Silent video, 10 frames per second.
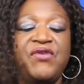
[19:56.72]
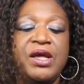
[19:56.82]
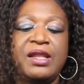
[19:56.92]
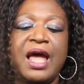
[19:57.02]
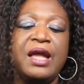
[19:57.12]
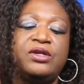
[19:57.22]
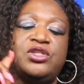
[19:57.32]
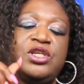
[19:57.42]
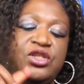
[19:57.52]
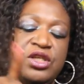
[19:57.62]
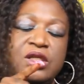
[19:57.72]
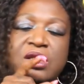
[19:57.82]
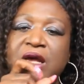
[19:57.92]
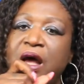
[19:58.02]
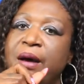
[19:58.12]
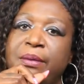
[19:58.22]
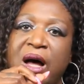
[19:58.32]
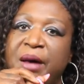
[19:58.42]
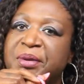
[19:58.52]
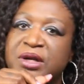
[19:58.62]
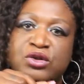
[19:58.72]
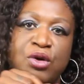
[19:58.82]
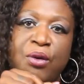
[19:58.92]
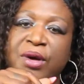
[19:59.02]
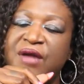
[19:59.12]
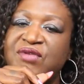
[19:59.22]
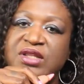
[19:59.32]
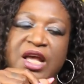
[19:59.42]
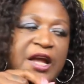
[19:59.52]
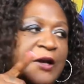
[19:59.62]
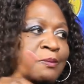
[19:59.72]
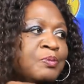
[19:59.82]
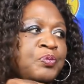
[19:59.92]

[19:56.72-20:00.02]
feel like she shouldn't let her mom control everything.